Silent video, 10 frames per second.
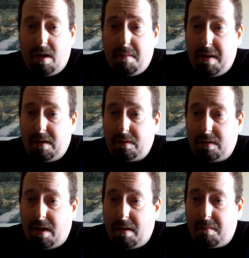
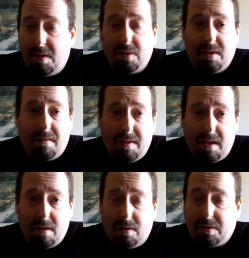about music
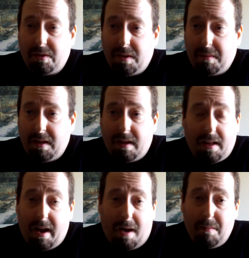videos or something like
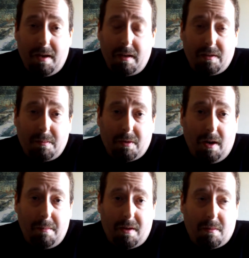that, I'm not going to
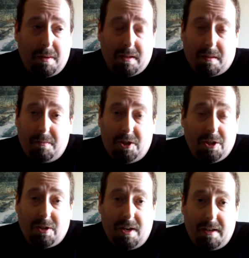subscribe to you, because I'm
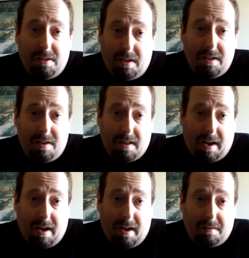just not into
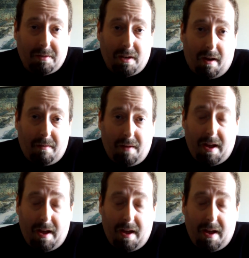that kind of stuff.